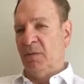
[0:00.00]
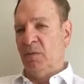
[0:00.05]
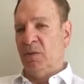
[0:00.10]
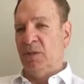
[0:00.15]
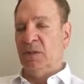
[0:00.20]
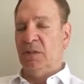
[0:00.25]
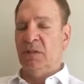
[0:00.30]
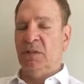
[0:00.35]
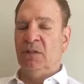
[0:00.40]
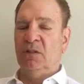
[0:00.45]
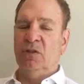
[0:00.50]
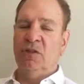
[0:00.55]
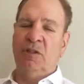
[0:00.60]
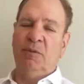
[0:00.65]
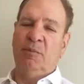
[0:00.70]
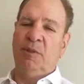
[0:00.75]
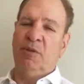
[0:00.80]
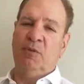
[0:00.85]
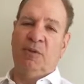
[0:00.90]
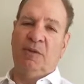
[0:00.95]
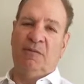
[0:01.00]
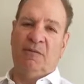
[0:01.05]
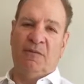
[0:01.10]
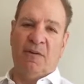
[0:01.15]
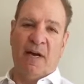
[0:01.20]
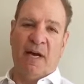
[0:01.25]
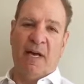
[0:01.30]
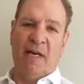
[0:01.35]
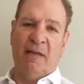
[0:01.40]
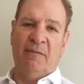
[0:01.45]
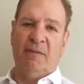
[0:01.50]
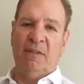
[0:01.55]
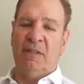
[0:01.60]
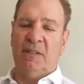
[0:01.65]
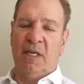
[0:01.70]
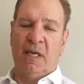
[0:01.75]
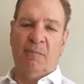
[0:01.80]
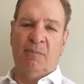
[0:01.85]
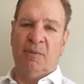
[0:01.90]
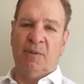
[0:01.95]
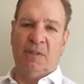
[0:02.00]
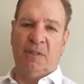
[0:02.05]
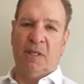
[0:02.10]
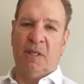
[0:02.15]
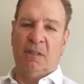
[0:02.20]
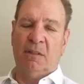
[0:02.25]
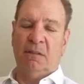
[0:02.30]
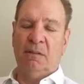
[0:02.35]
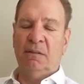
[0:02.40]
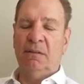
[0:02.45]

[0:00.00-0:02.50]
which is usually between 5 and 10%.